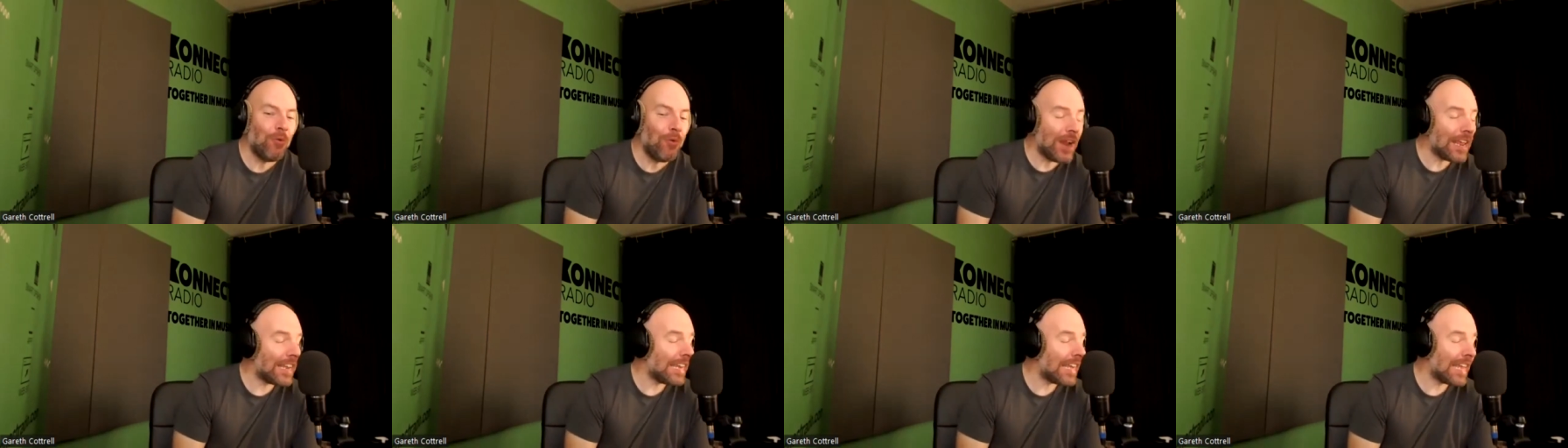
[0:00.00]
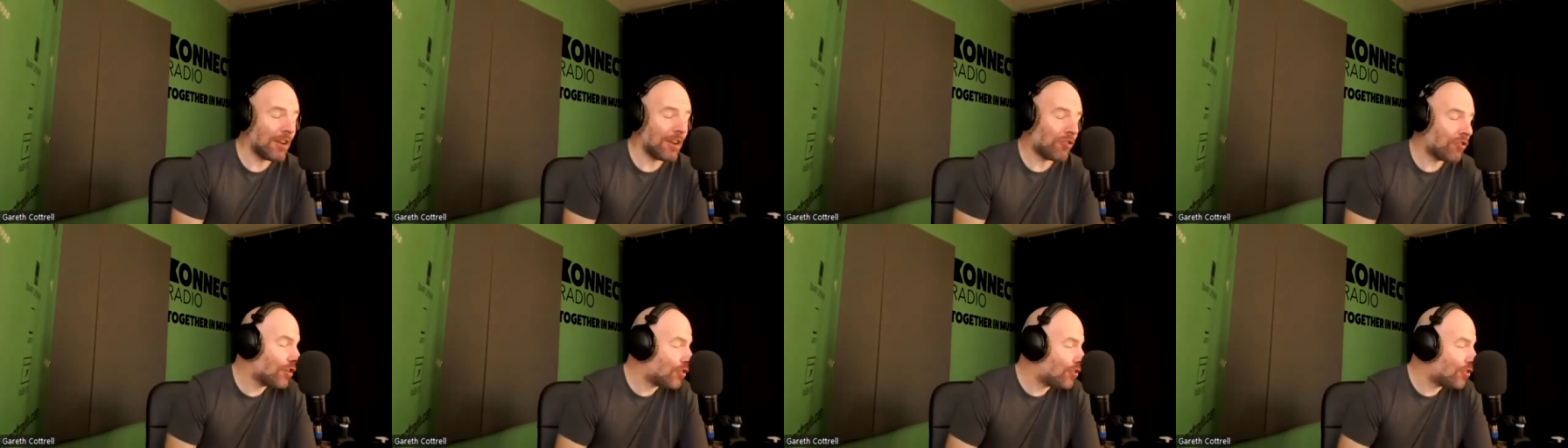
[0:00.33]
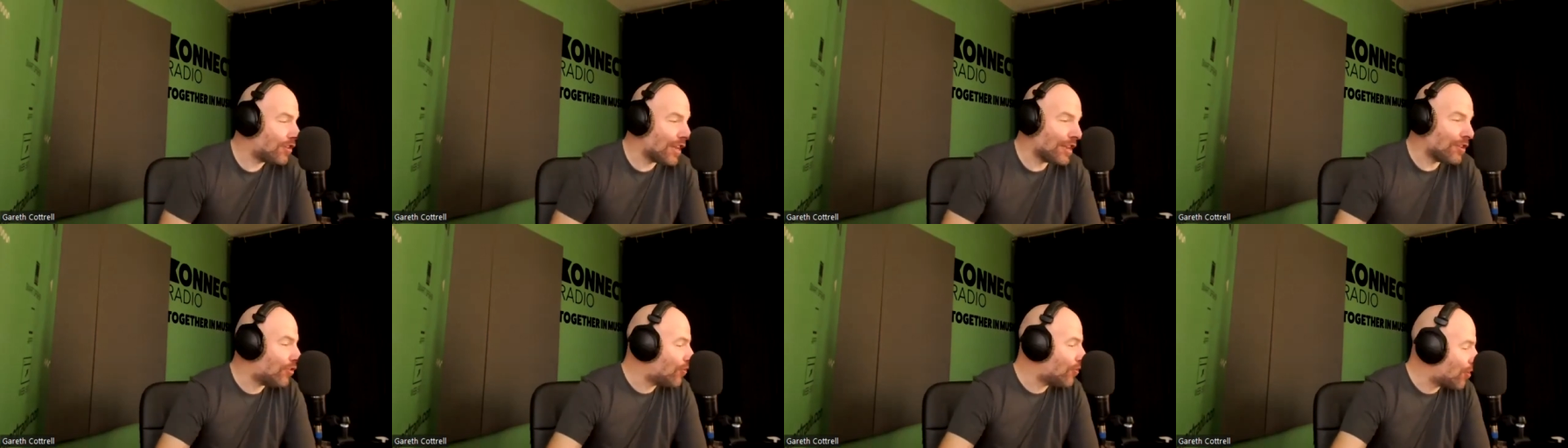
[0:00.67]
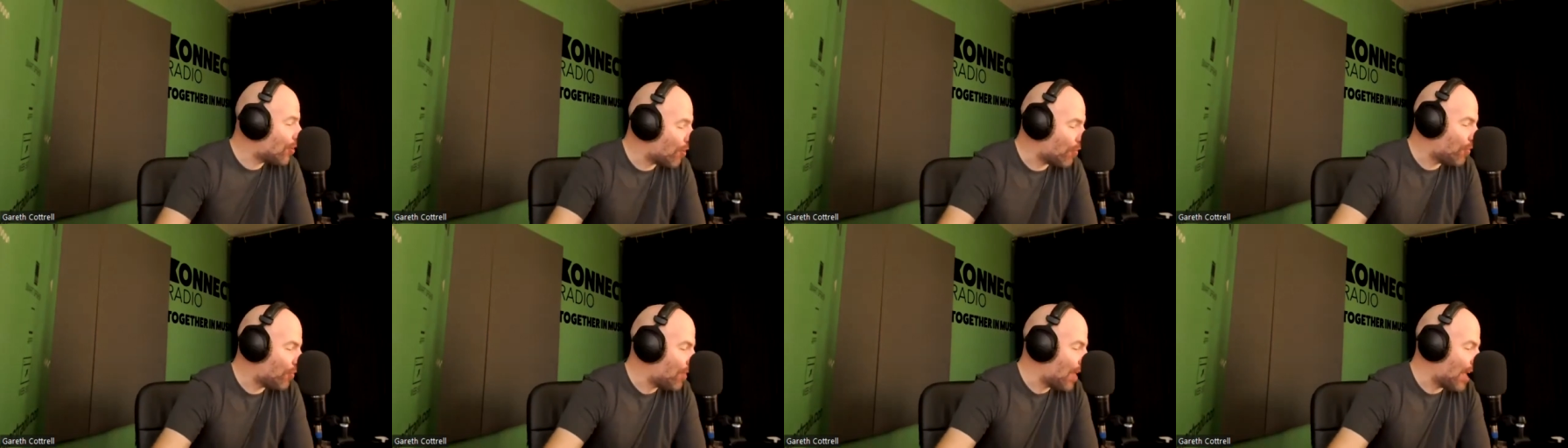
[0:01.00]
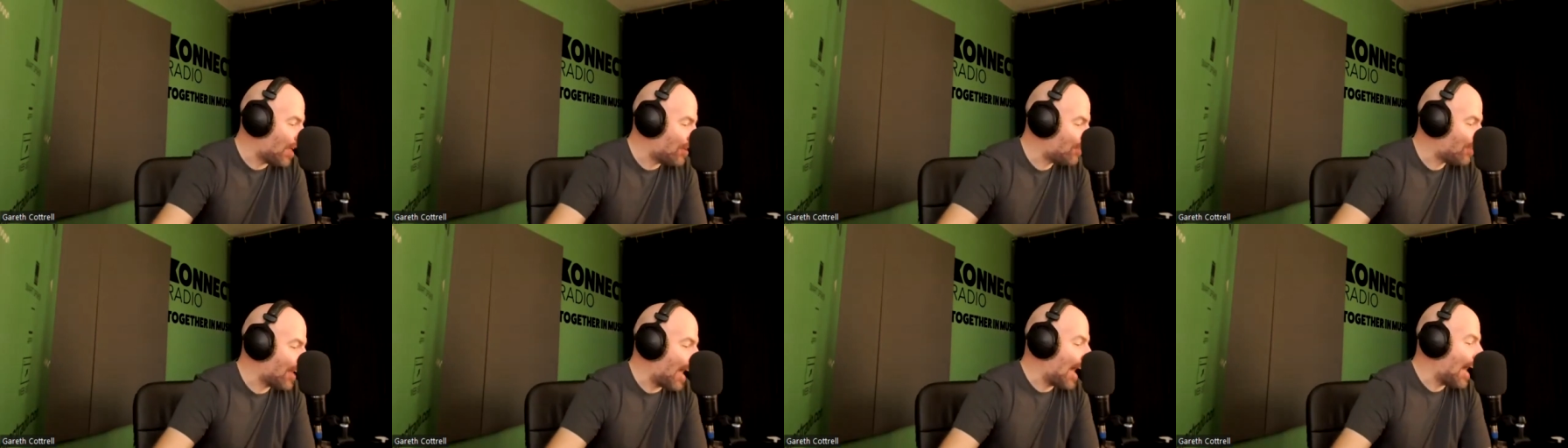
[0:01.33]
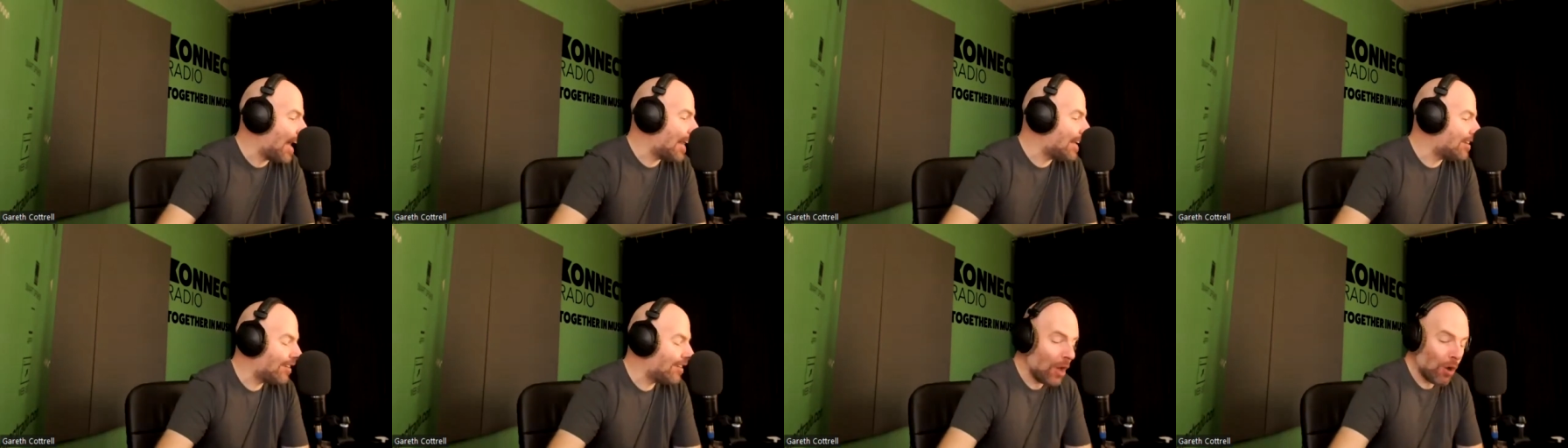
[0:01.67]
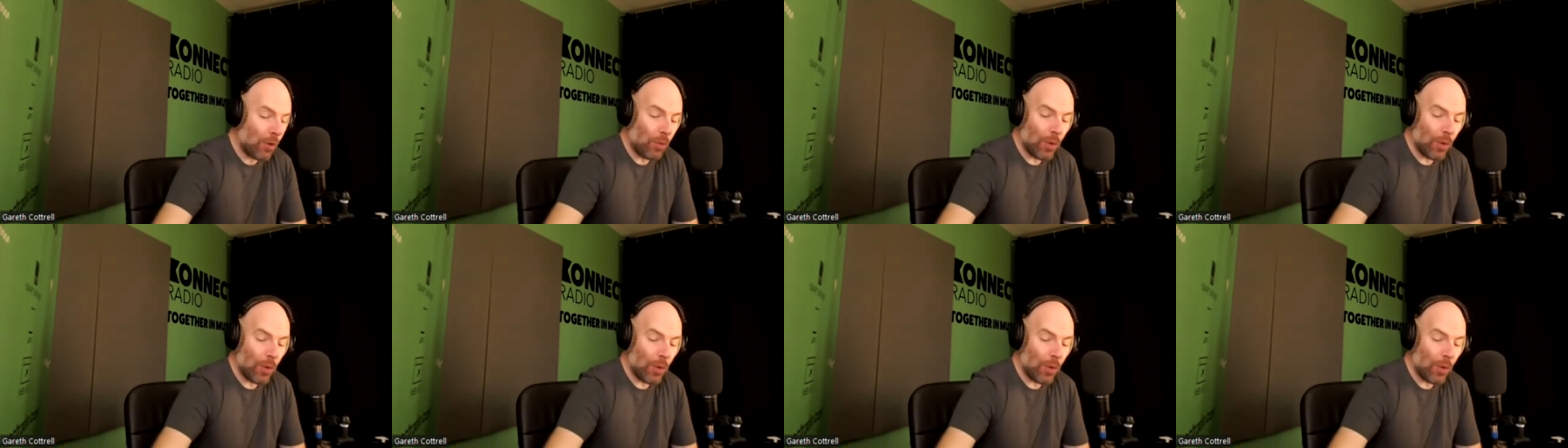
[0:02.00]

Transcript: really interesting stuff this. And